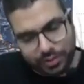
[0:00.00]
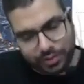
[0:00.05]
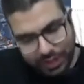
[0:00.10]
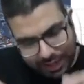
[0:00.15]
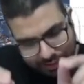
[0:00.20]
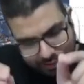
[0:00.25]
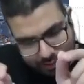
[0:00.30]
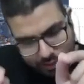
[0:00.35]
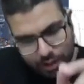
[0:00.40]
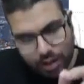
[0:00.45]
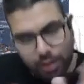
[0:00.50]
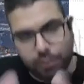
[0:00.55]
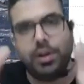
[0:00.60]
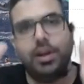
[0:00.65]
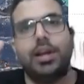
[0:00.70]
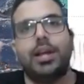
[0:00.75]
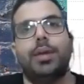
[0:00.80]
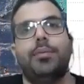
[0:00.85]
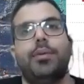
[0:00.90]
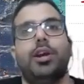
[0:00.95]
extra we will
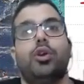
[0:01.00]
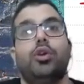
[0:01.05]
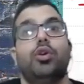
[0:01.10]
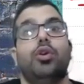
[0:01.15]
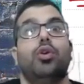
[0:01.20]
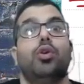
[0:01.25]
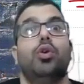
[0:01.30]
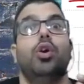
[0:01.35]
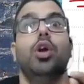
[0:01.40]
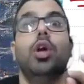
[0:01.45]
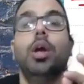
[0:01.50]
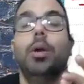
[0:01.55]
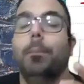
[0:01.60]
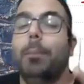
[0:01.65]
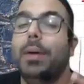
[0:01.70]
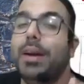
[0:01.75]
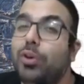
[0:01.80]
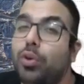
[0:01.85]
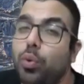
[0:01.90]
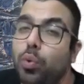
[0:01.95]
give it to you
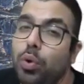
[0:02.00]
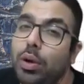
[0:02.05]
but 2